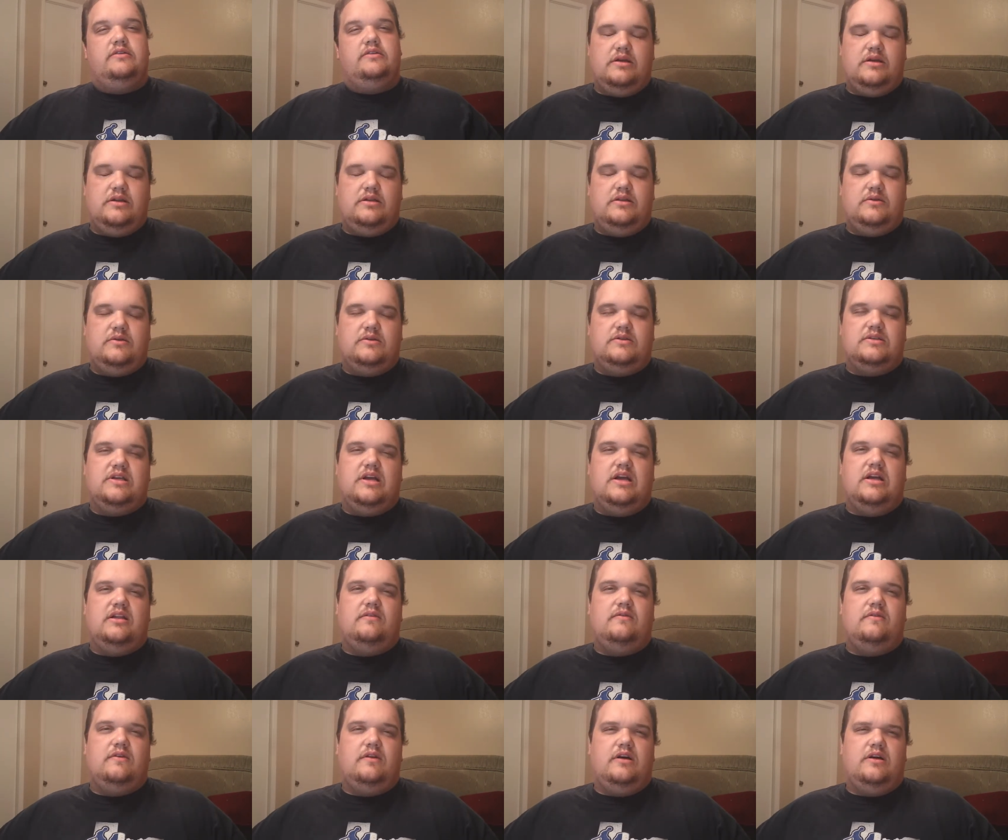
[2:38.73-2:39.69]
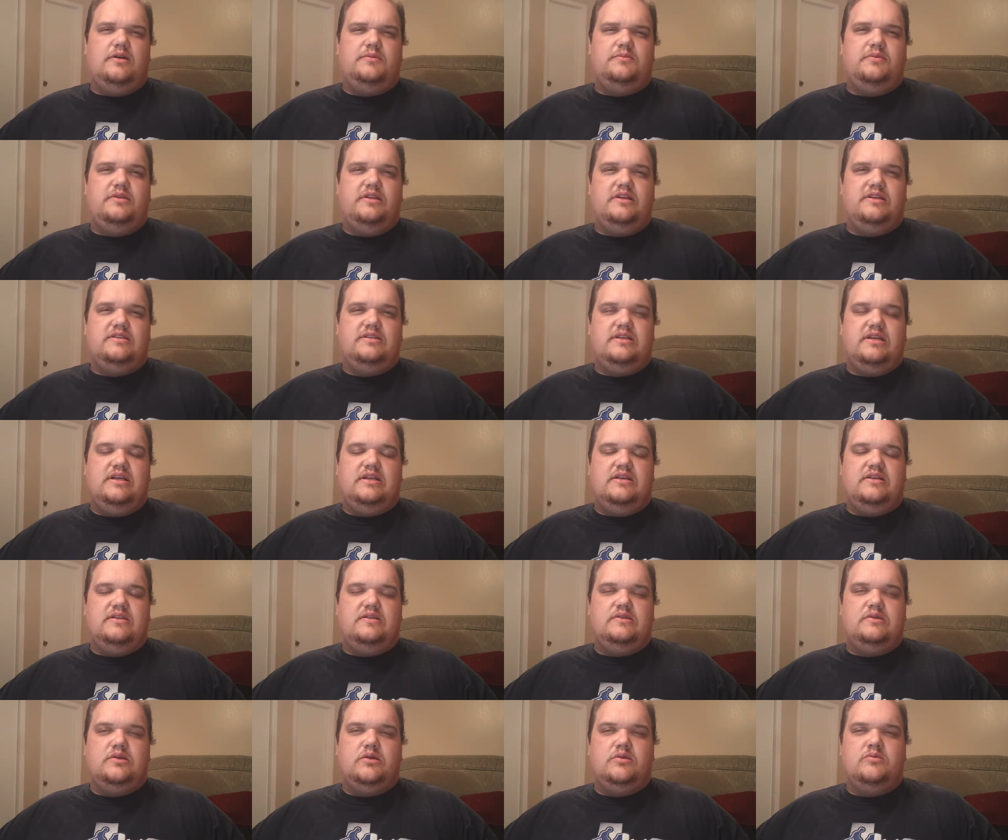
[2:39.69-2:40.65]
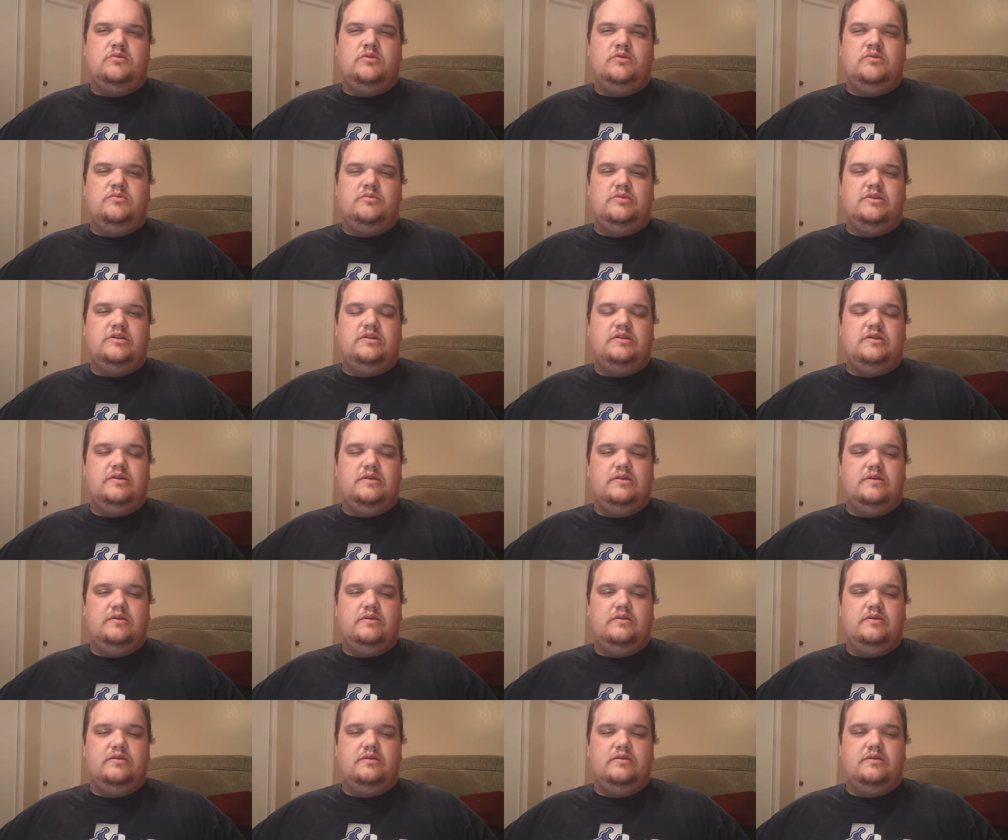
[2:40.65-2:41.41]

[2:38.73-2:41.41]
I know it's kind of an odd place to end a sermon, but